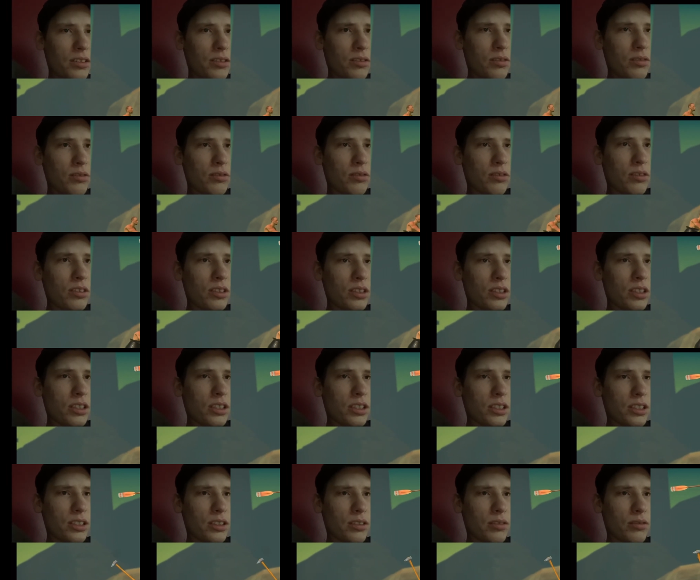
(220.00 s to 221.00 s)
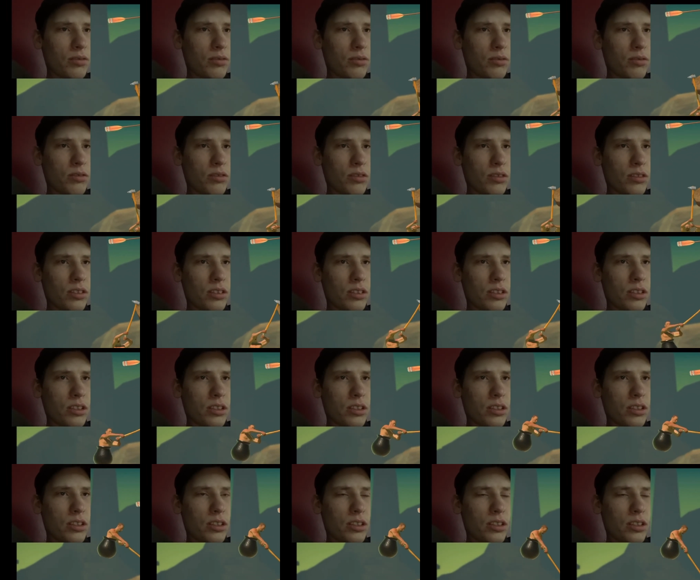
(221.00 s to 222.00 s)

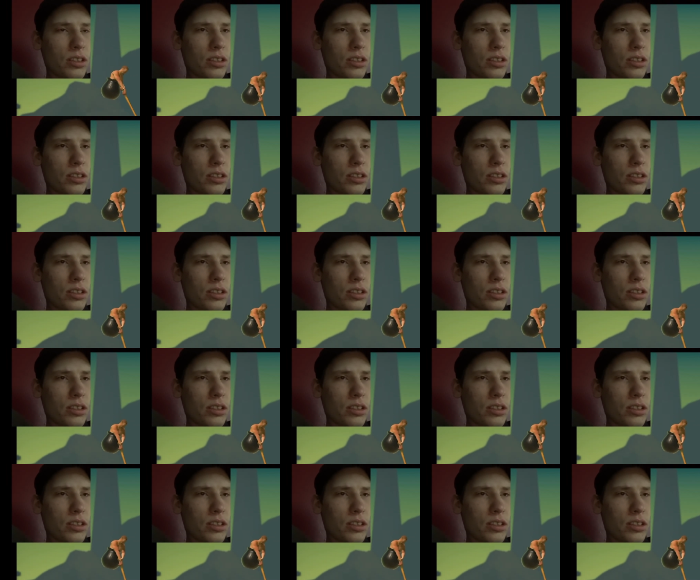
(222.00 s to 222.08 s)
(no one is talking)